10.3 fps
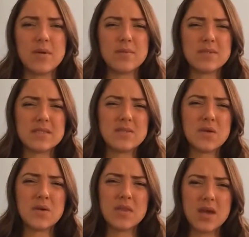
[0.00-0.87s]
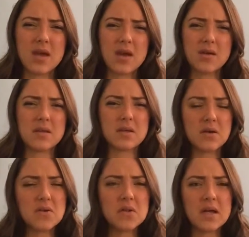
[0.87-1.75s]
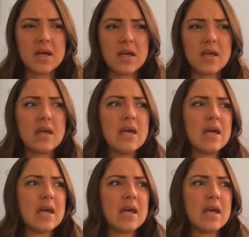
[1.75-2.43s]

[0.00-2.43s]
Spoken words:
but it was still there, like underlying,